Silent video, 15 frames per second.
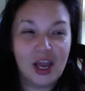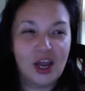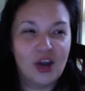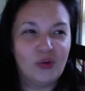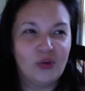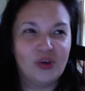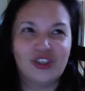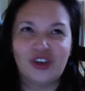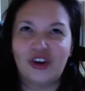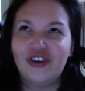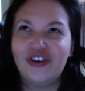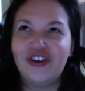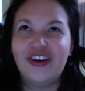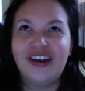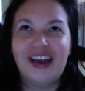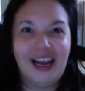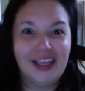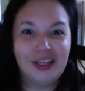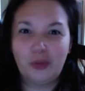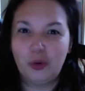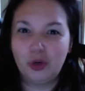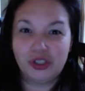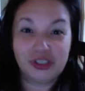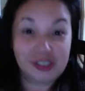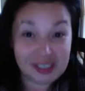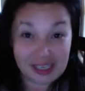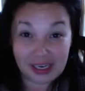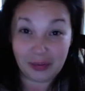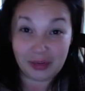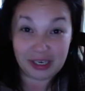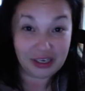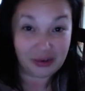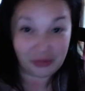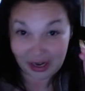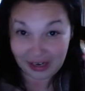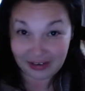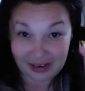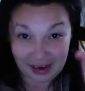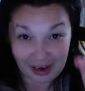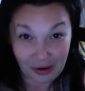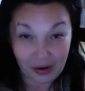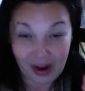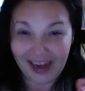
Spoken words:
which are not the portions that I'm eating right now.